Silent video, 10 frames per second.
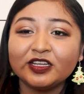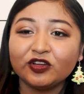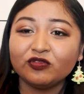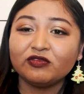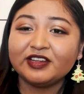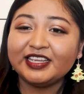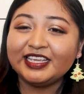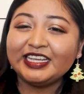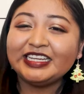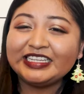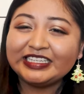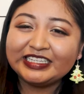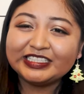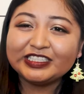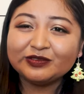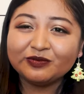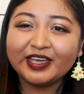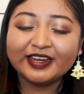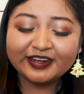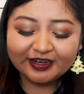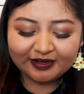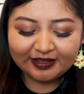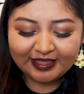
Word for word: green sweater.